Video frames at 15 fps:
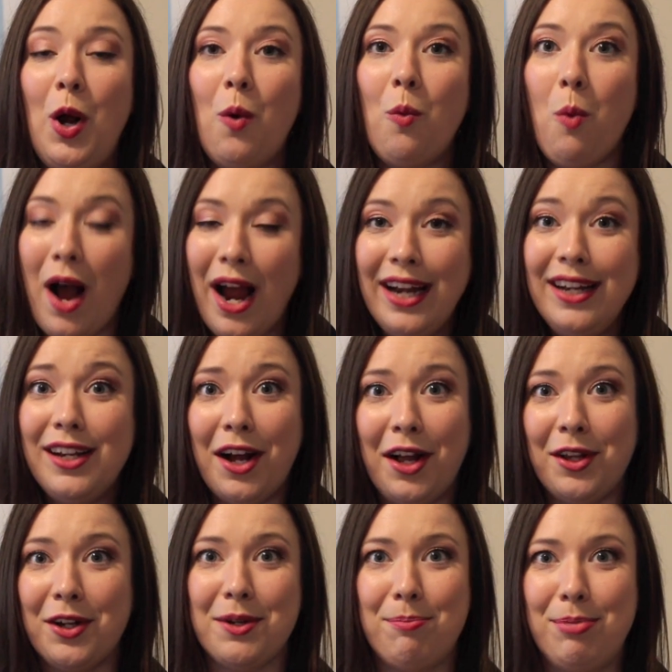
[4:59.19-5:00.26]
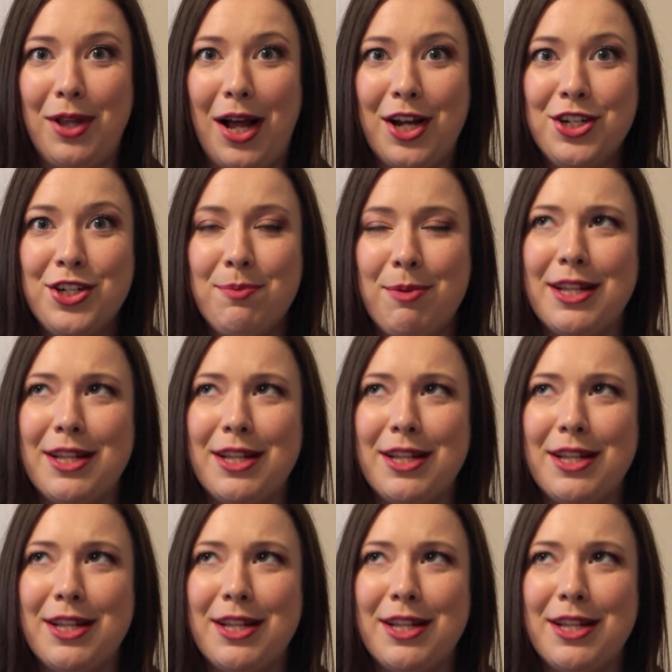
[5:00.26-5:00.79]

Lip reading: wine colored blush,